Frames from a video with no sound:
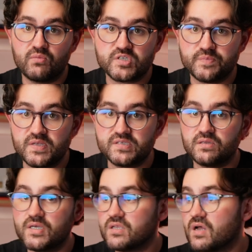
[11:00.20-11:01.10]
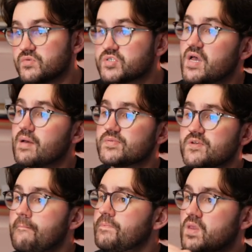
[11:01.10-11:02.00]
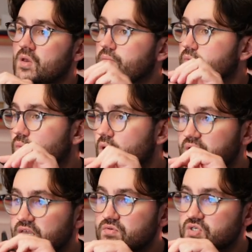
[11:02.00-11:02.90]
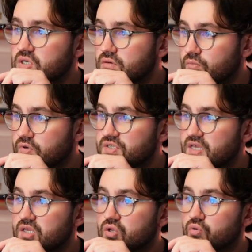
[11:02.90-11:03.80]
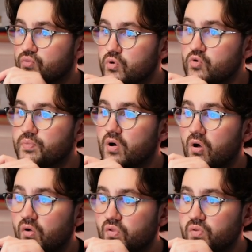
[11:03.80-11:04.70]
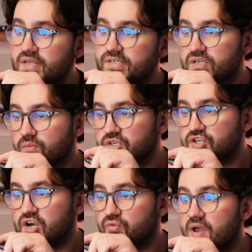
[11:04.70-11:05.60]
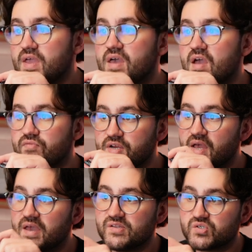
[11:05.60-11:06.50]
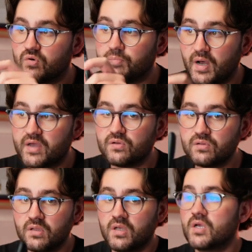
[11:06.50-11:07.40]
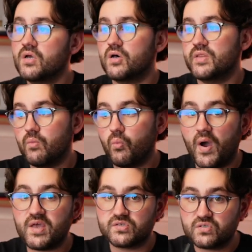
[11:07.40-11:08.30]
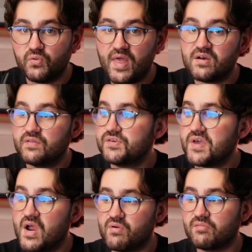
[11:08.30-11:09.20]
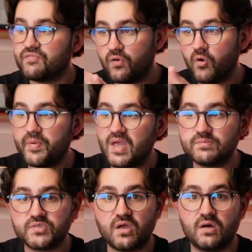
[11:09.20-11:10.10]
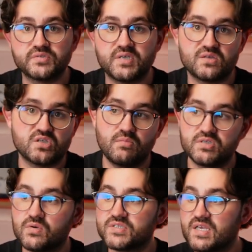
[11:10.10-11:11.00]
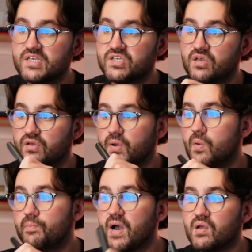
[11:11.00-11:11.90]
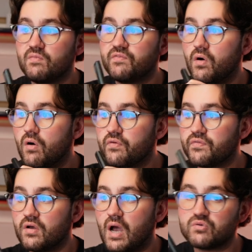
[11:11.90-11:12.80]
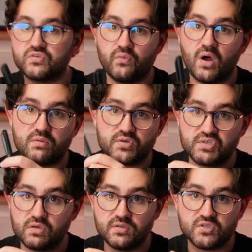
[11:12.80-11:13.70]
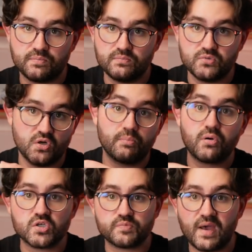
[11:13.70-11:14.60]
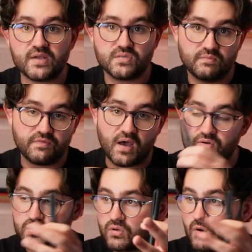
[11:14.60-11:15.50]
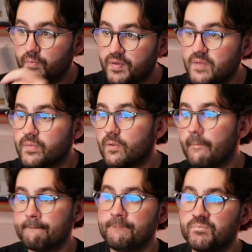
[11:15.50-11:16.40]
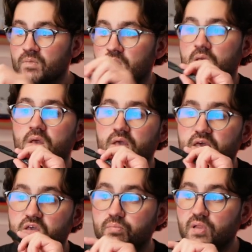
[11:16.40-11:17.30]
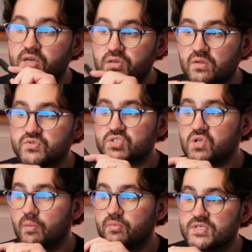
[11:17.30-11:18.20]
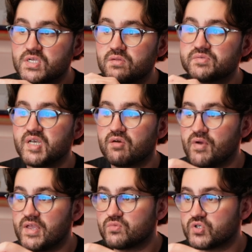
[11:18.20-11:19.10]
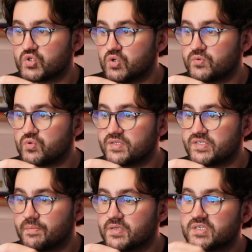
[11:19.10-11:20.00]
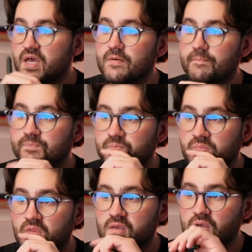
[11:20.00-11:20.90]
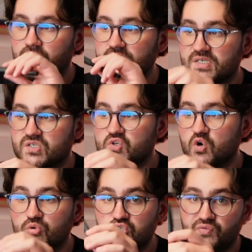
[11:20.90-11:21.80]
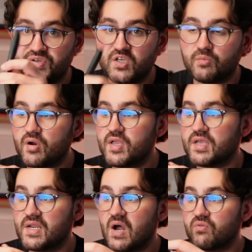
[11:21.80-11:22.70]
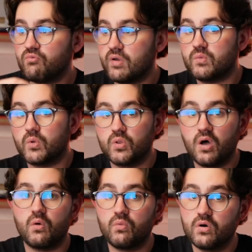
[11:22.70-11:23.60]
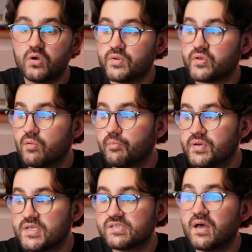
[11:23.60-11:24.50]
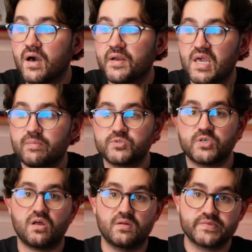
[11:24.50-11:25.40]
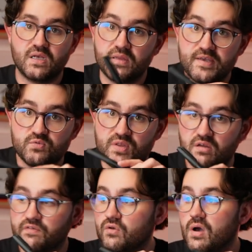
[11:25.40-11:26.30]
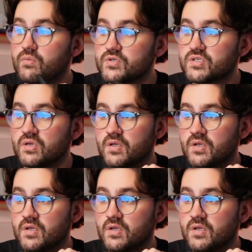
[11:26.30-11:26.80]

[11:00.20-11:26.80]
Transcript: the speed to lead concept. But what he was doing was he'd group all the leads that we generate every day into a pile and then wait until the end of the day around 4 p.m. to contact him, as it was easier than going back and forth out of what he was doing to prospect and find new cold people. He complained non-stop that his contact rate was sub 20%. This is so much of a deal breaker now that we will not work with companies that aren't able to contact leads within a few hours.